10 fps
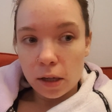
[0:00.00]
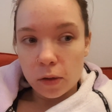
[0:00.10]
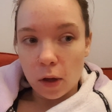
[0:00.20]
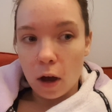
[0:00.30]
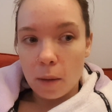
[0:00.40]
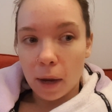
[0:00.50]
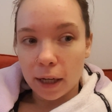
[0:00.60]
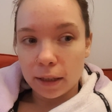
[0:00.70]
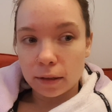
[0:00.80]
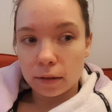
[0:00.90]
So I
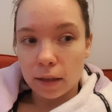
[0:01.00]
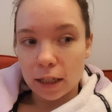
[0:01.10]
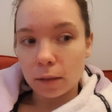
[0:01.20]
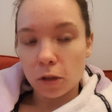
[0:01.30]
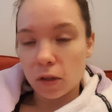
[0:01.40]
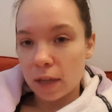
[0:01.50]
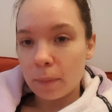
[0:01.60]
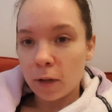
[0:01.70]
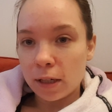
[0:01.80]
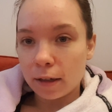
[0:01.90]
might end up just
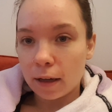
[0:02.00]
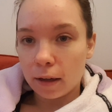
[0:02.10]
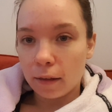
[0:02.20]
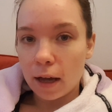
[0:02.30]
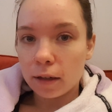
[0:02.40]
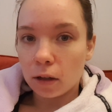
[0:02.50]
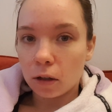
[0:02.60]
skim reading it and then